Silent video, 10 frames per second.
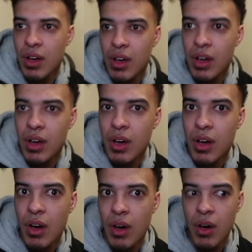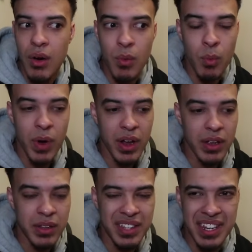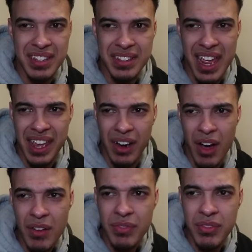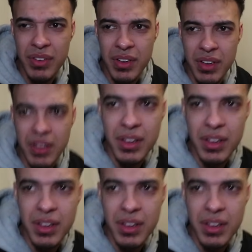it? Where, did he take it off? Wait, what